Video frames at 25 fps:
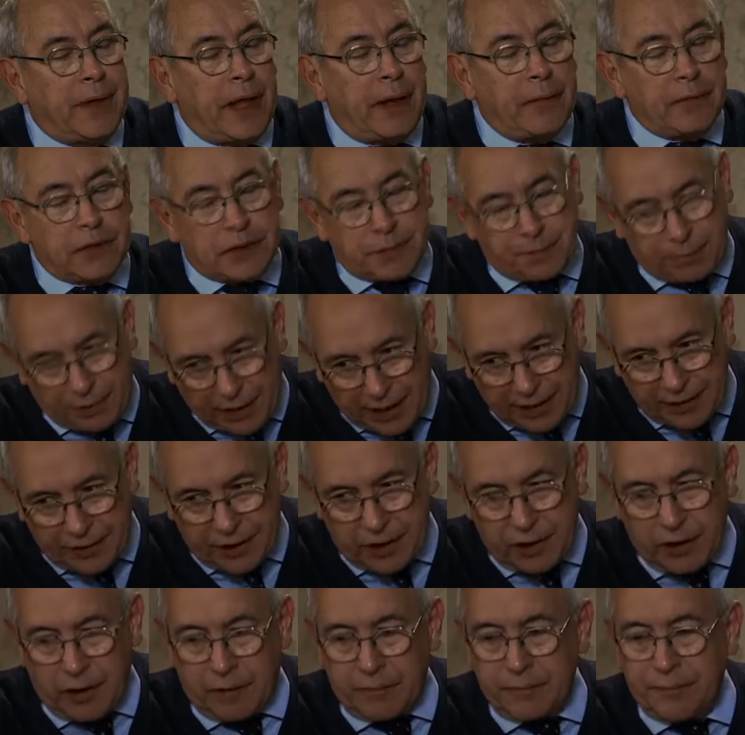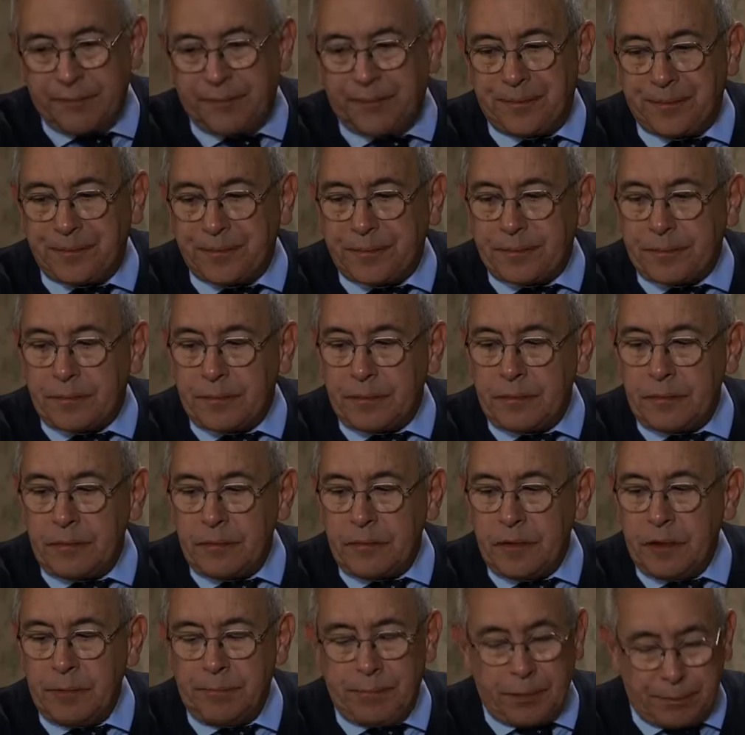I was planning on
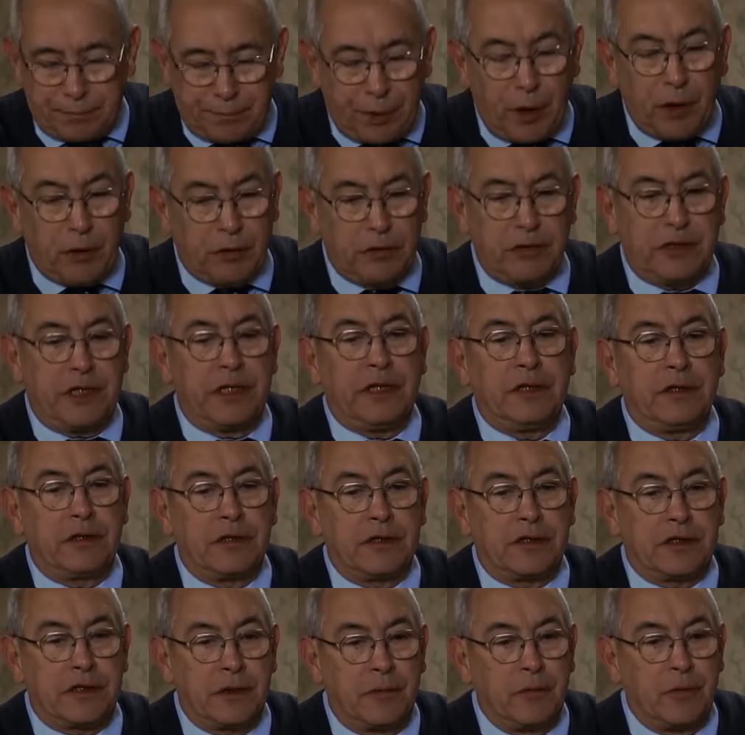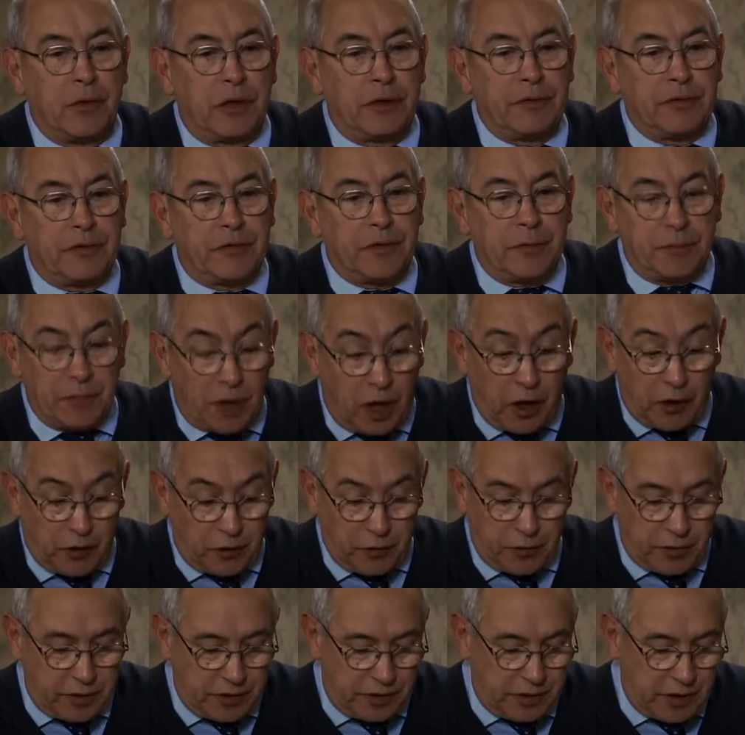proposing to someone
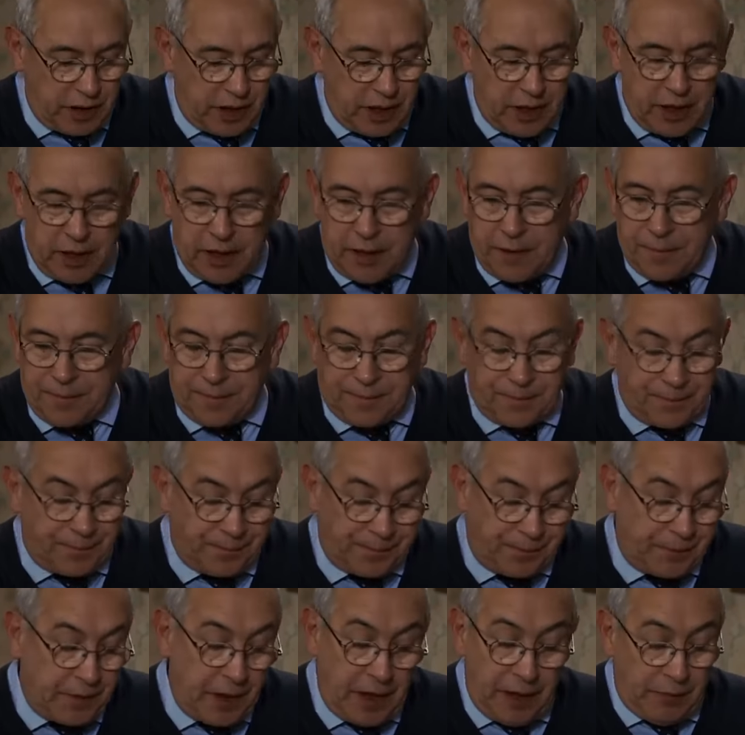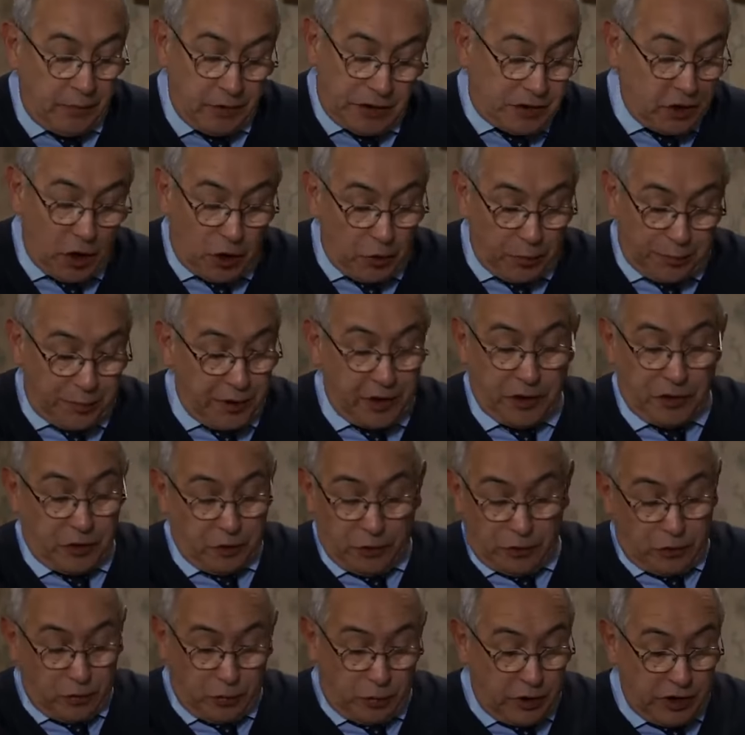tomorrow, and I was hoping
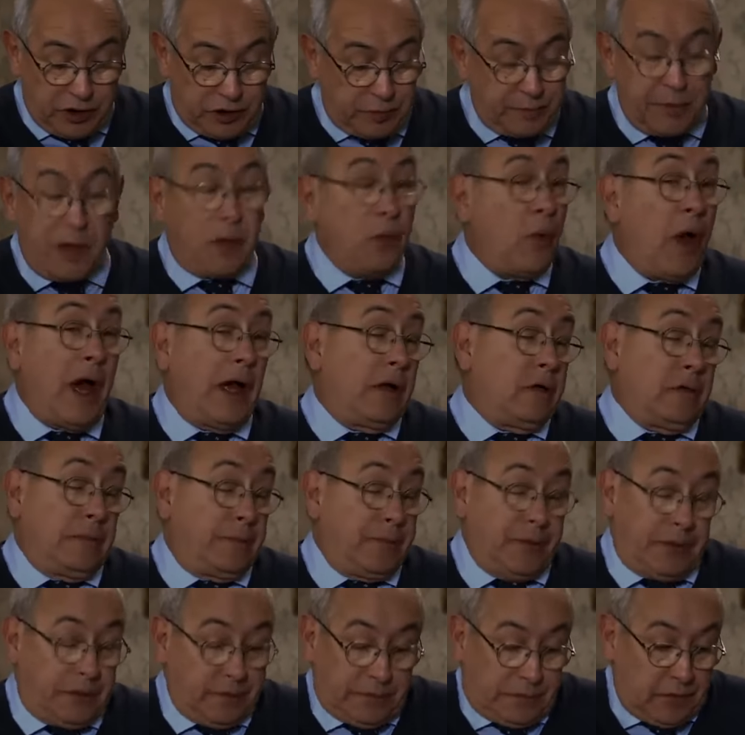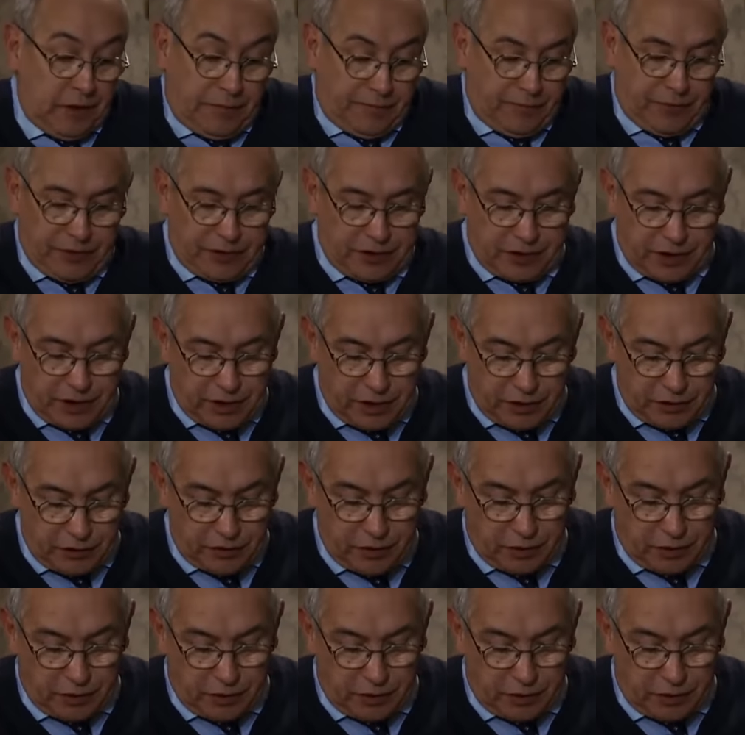you'd wish me well, but obviously you